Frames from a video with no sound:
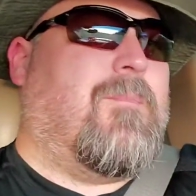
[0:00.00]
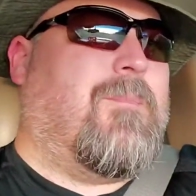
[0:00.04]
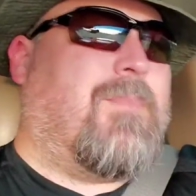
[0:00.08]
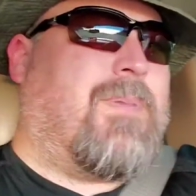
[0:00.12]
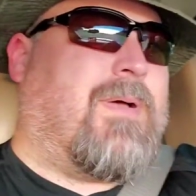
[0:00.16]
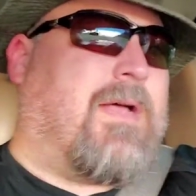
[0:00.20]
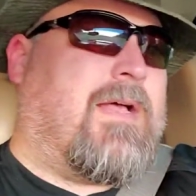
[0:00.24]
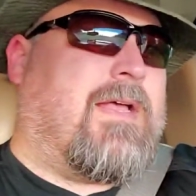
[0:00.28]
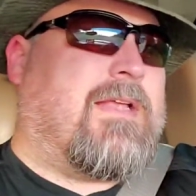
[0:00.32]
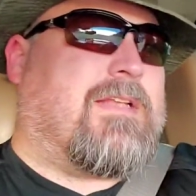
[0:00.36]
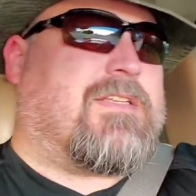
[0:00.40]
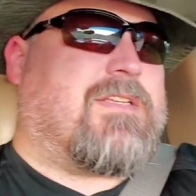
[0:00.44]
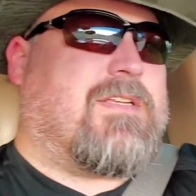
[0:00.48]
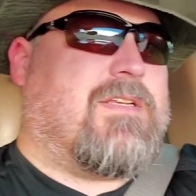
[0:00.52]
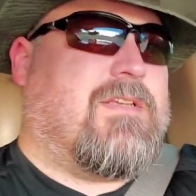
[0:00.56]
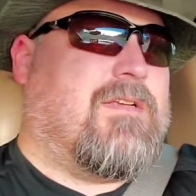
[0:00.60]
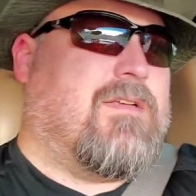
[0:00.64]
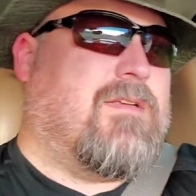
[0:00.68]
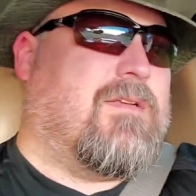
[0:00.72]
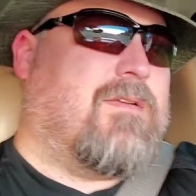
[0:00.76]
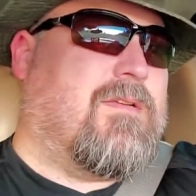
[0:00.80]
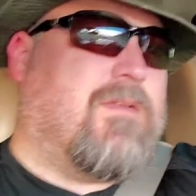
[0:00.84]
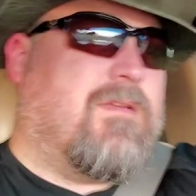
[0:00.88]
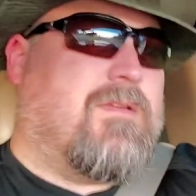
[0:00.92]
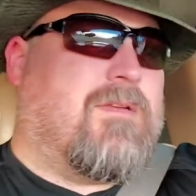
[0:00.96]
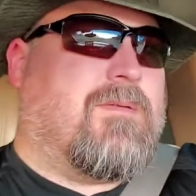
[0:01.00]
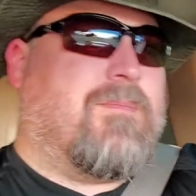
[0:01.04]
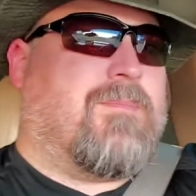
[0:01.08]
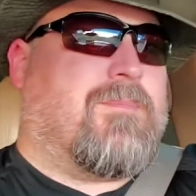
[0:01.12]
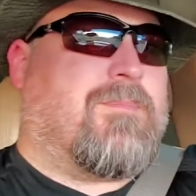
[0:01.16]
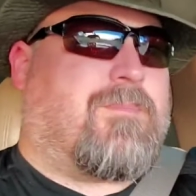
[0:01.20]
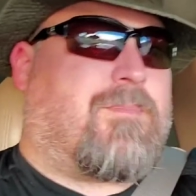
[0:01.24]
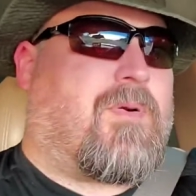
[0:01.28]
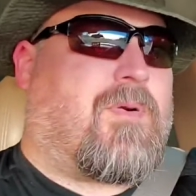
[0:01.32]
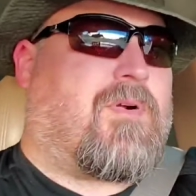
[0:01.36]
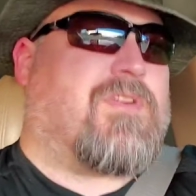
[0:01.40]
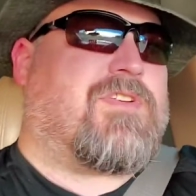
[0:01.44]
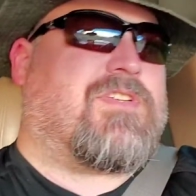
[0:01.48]
But
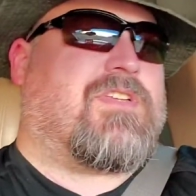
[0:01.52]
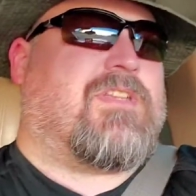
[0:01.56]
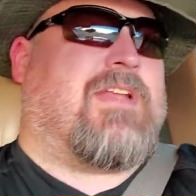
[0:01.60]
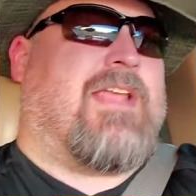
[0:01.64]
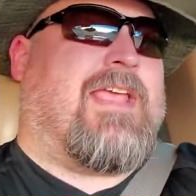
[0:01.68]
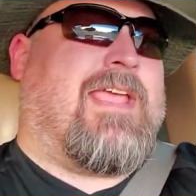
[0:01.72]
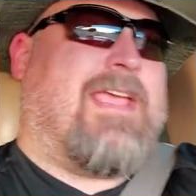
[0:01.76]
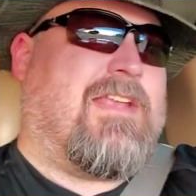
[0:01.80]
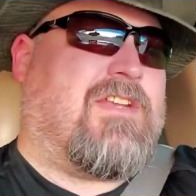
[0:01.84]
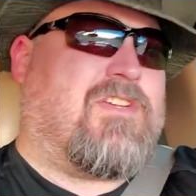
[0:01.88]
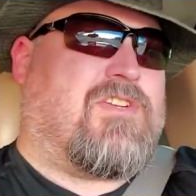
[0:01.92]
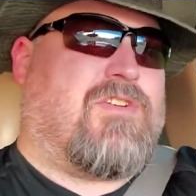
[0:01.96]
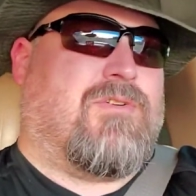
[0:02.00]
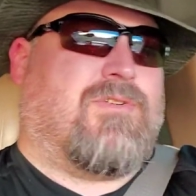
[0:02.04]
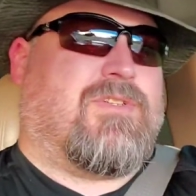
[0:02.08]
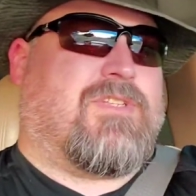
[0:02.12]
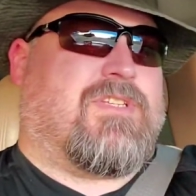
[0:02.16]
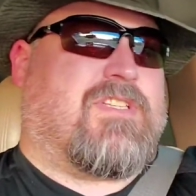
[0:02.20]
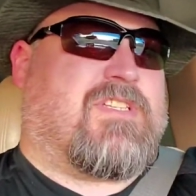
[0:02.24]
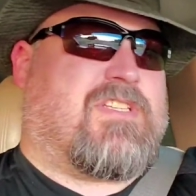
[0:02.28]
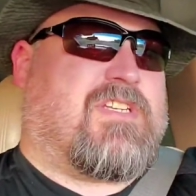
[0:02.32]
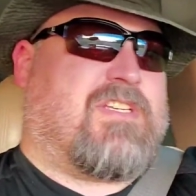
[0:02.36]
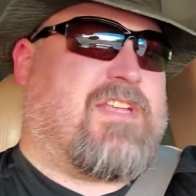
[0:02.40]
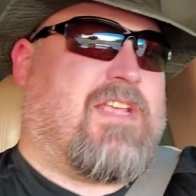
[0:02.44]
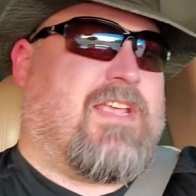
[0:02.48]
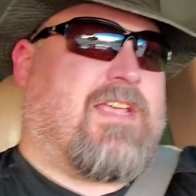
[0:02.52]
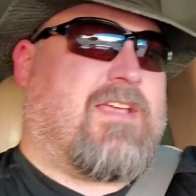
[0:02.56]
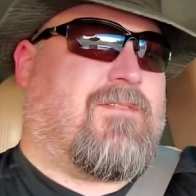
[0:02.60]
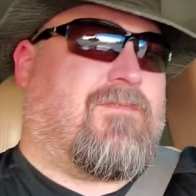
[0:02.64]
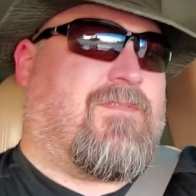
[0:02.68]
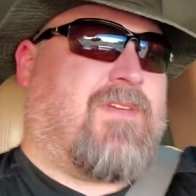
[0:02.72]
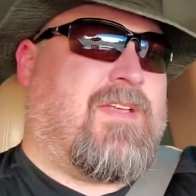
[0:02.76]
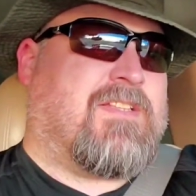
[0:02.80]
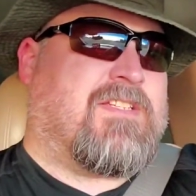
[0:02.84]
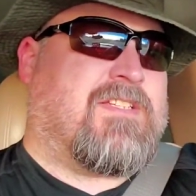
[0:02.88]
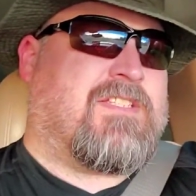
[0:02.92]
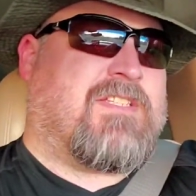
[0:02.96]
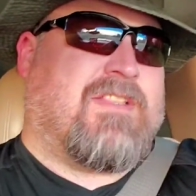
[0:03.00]
person A chooses to take
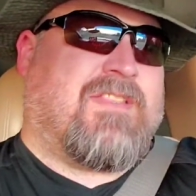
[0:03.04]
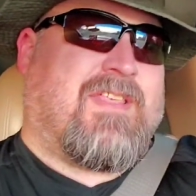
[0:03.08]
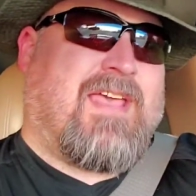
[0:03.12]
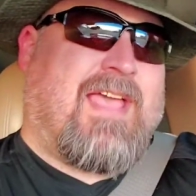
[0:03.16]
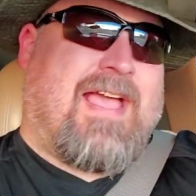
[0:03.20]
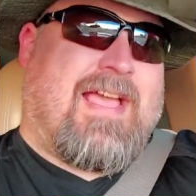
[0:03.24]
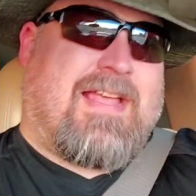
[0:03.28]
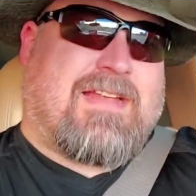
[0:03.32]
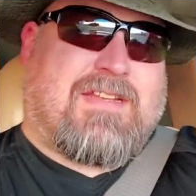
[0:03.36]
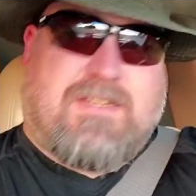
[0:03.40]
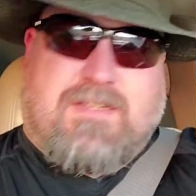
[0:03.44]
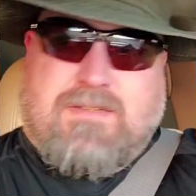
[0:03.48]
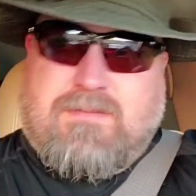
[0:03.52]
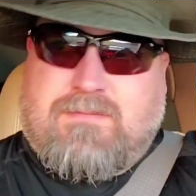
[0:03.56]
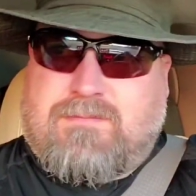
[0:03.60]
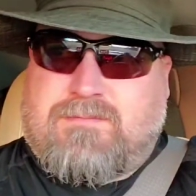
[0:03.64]
offense to that